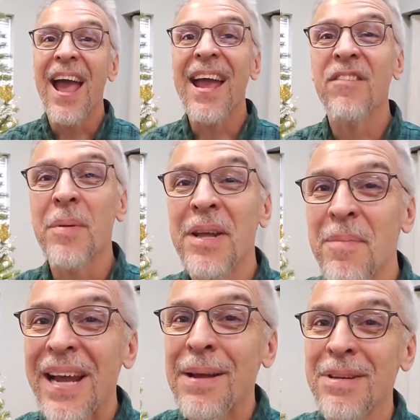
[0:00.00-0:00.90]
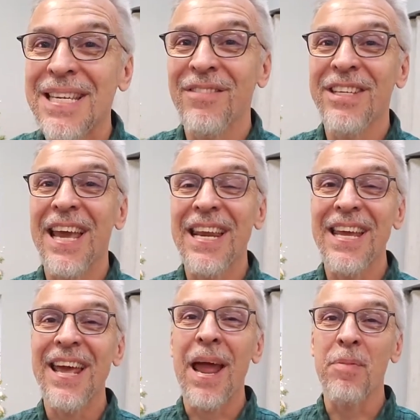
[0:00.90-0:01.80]
Hey everybody, my name is David
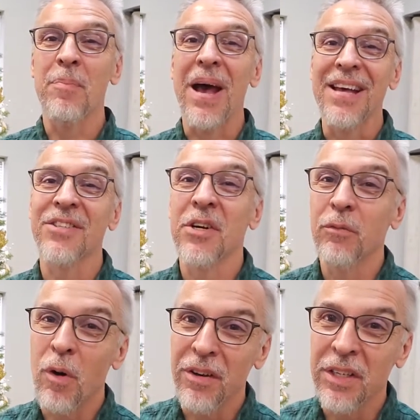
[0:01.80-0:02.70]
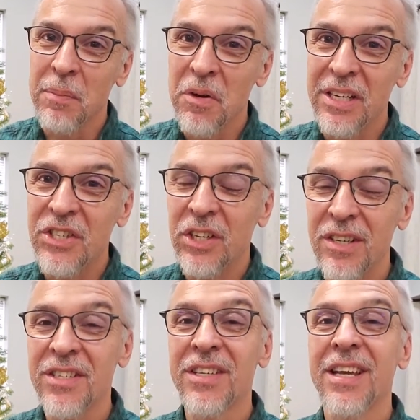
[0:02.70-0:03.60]
Kenney and I'm the pastor of Walden Community
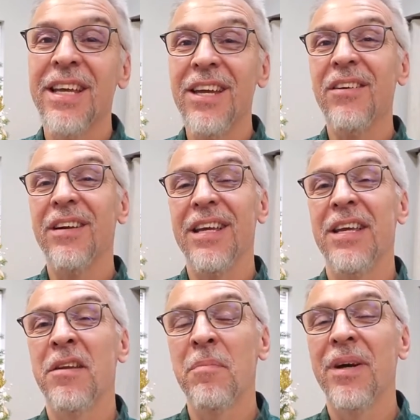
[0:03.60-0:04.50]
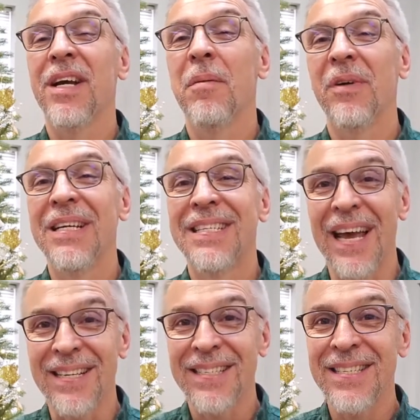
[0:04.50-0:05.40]
Church here in Montgomery,
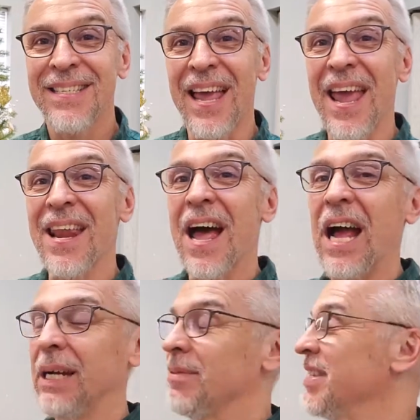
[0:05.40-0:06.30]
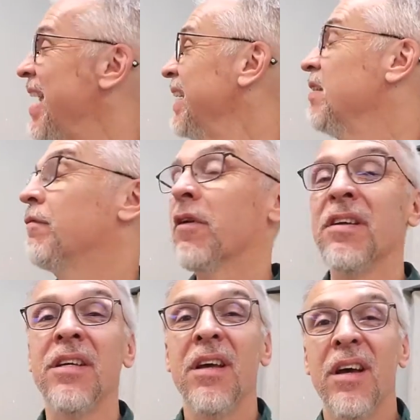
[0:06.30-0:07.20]
Texas, and I am standing in
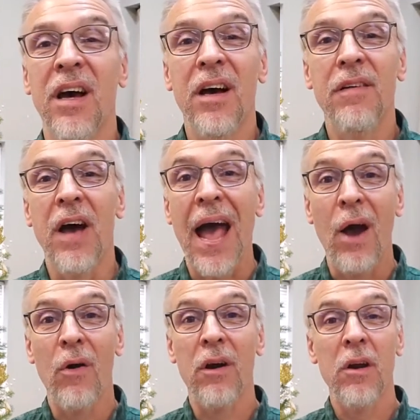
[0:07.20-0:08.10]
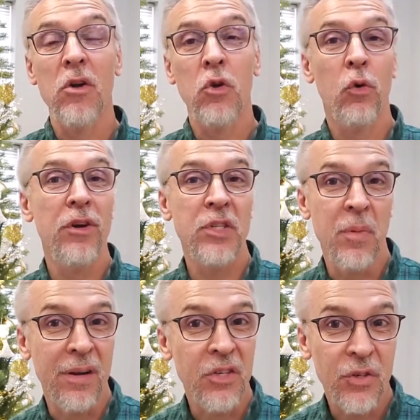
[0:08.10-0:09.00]
front of our
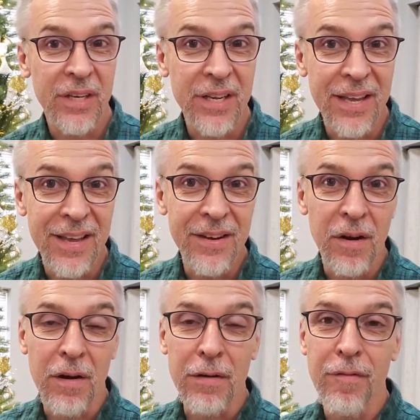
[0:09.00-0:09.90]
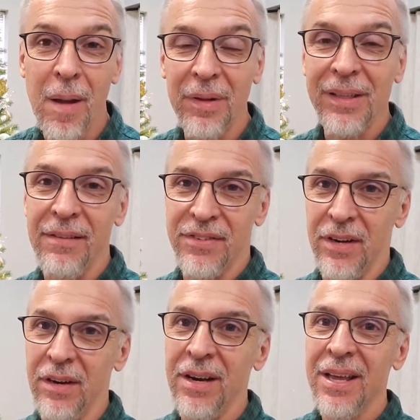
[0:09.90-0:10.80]
chrismon tree in our Family Life
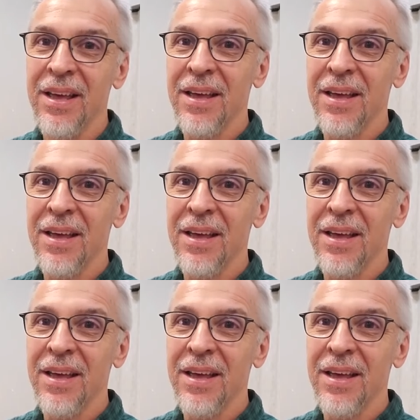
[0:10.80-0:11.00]
Center.